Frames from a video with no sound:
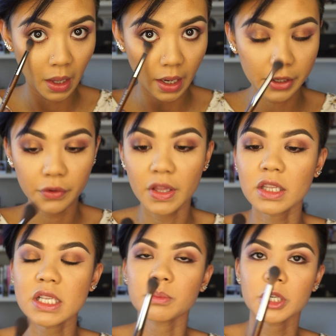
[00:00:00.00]
I know that
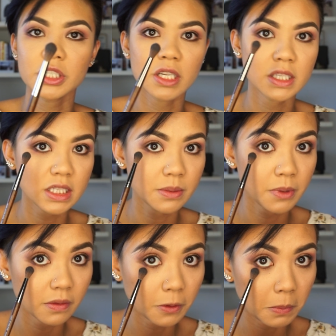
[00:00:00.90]
this brush tends to be
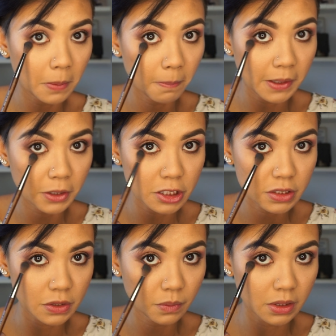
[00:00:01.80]
a little bit bigger,
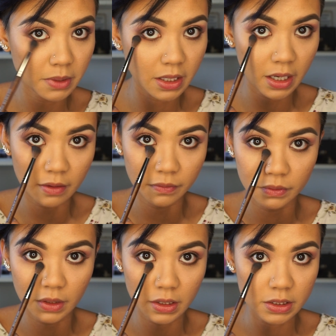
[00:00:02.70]
so you want to be careful
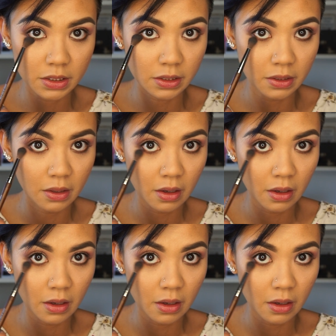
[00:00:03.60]
not to